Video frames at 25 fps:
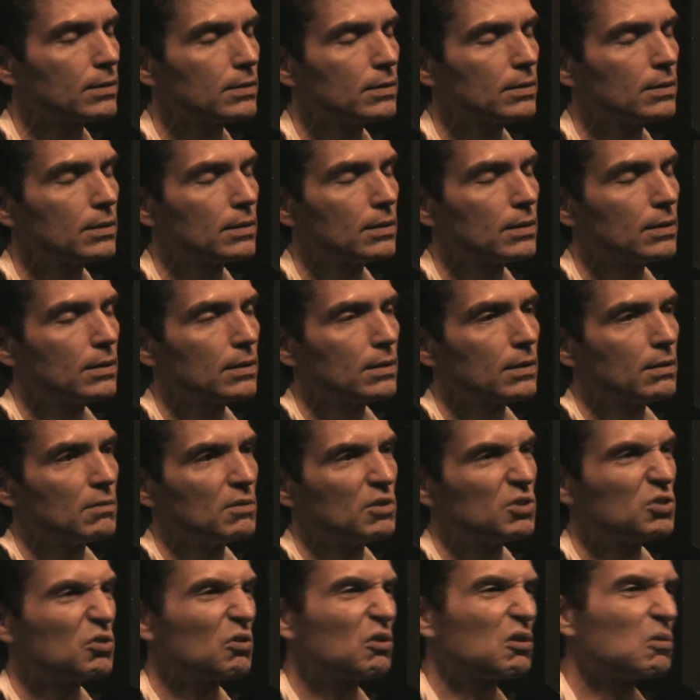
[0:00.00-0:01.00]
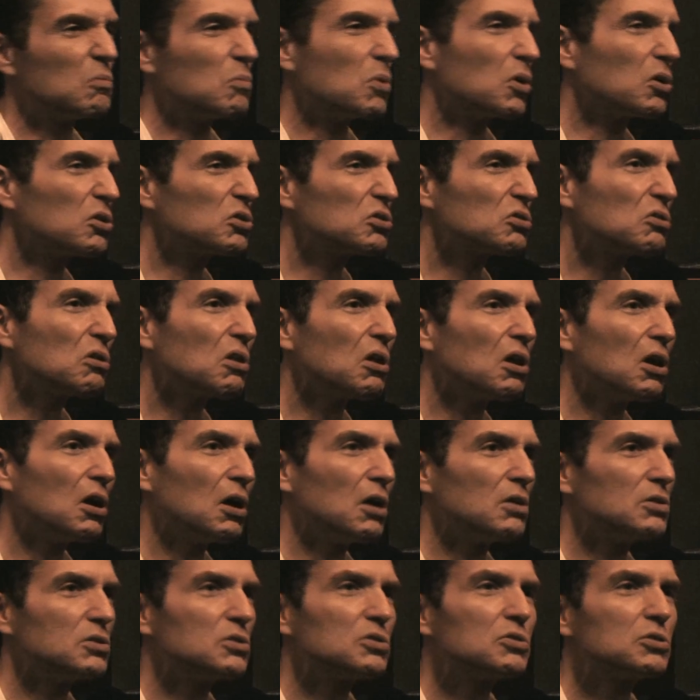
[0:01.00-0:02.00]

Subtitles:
It's so commercialized.